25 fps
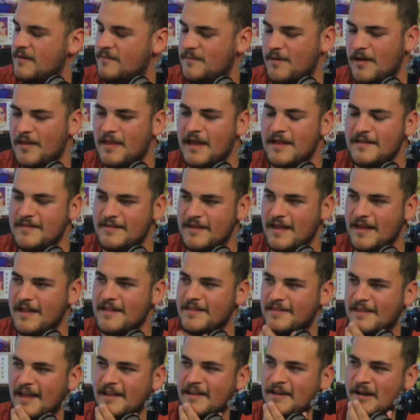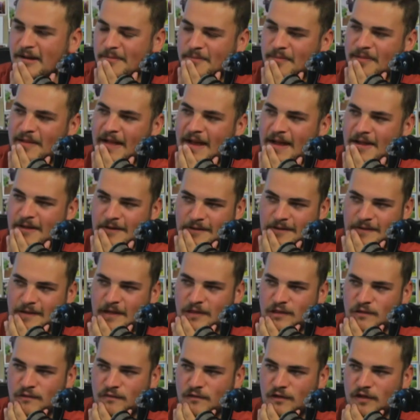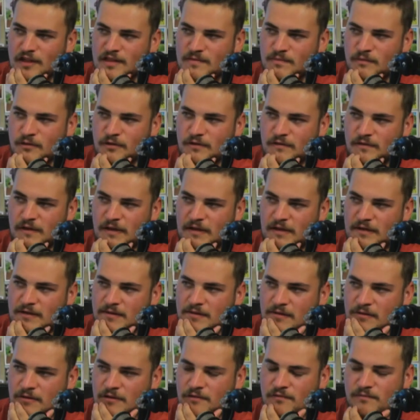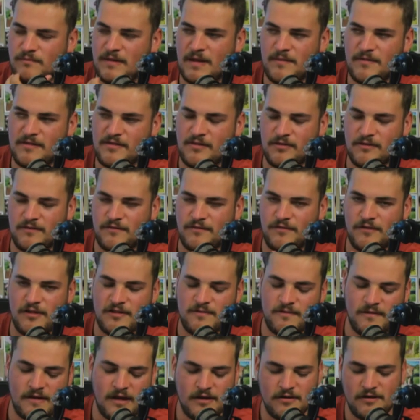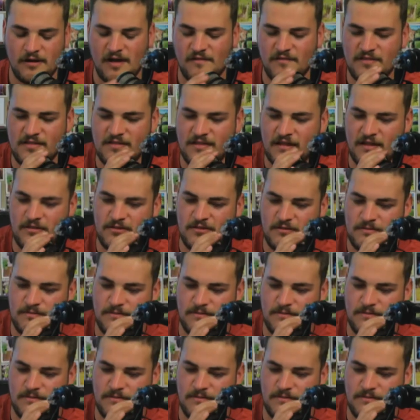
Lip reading: But they did a play on like the first movie, or if maybe it's not the first movie. I don't know. I haven't seen them,